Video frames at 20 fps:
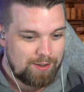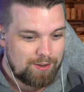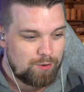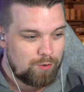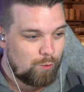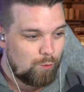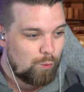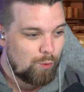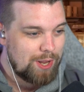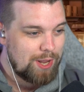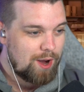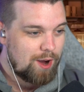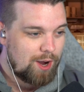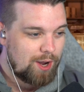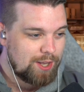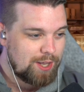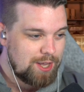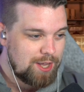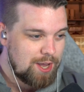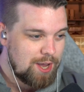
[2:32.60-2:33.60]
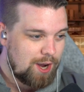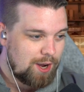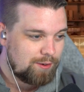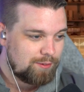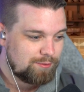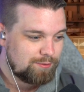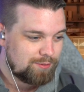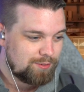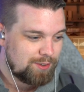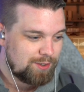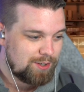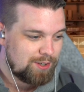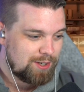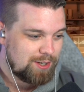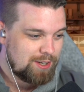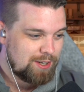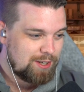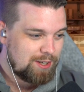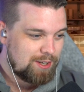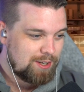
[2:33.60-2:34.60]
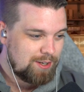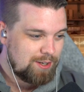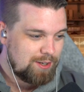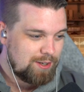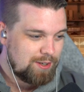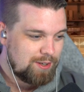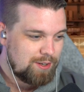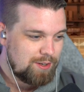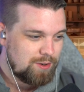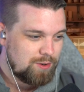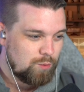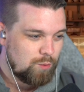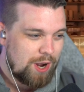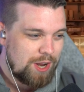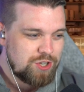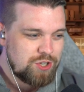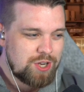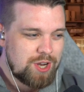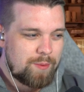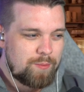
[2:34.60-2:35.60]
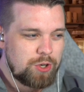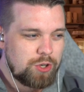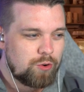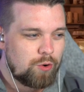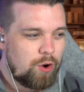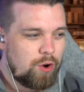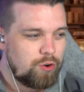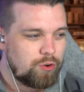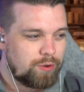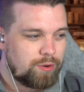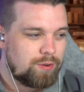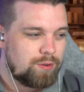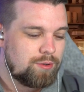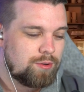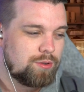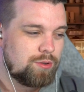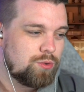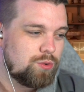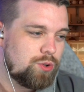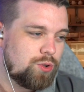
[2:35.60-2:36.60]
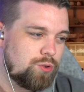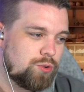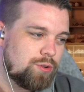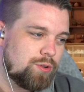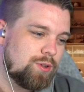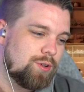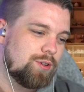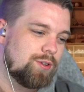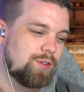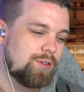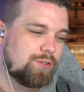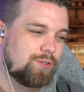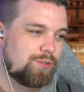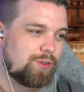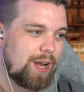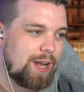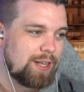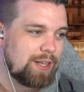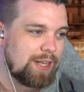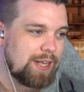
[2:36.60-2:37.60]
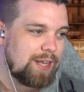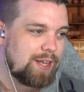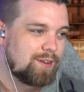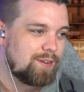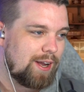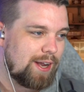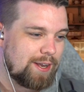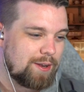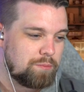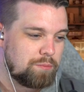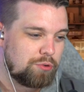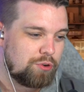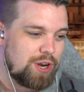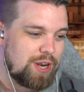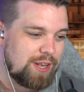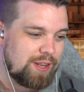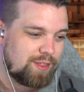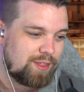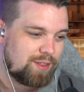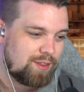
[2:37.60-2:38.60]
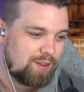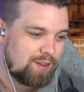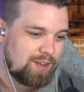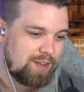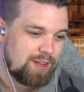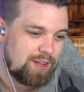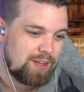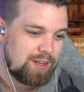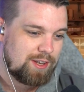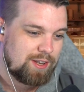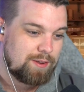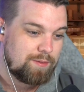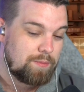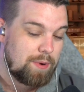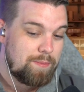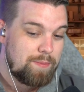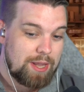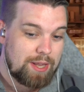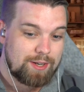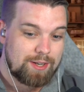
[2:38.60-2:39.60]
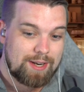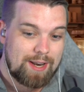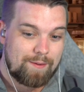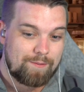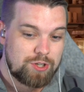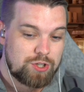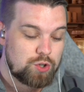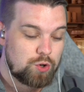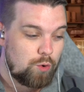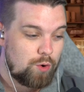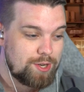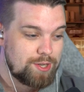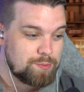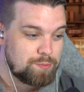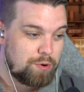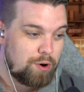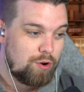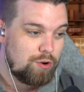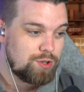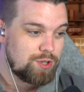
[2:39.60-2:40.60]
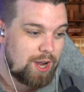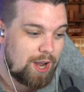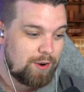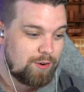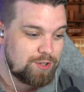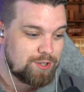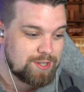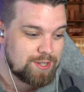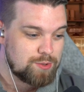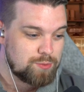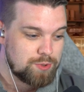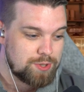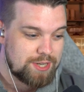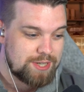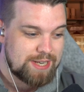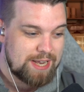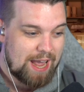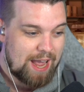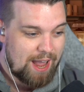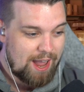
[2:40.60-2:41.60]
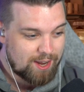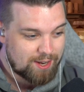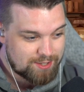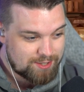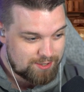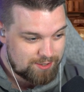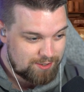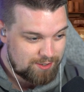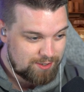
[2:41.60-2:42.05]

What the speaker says: We are here. Why'd you come on your own? Whew, finally, I can breathe. My man didn't have a choice, bro. Dionysus was attacked.